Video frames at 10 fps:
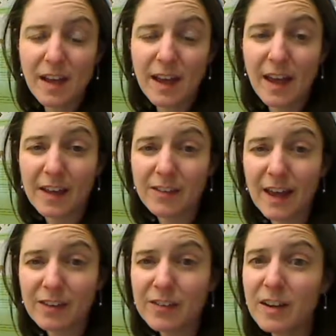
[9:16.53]
And
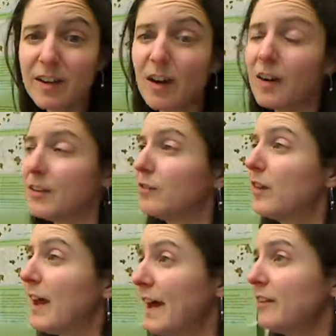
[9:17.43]
that's it. On the
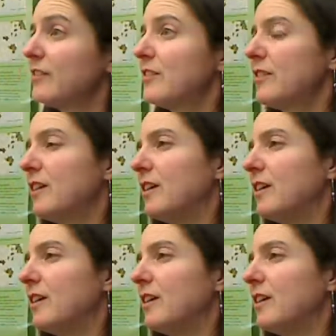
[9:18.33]
last